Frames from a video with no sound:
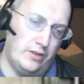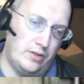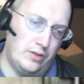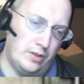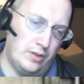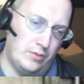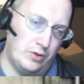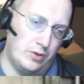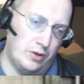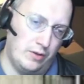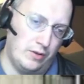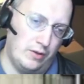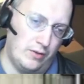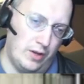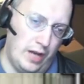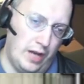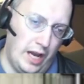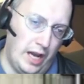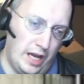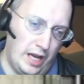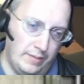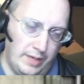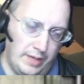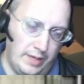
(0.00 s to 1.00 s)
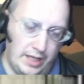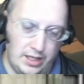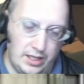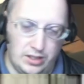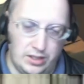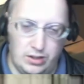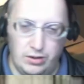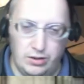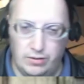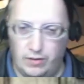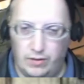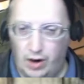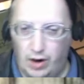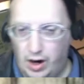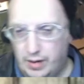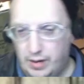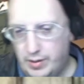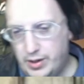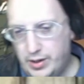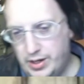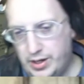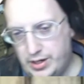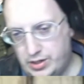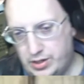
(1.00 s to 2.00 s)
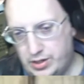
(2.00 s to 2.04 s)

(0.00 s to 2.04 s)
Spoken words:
some sort of an animated suit of armor that has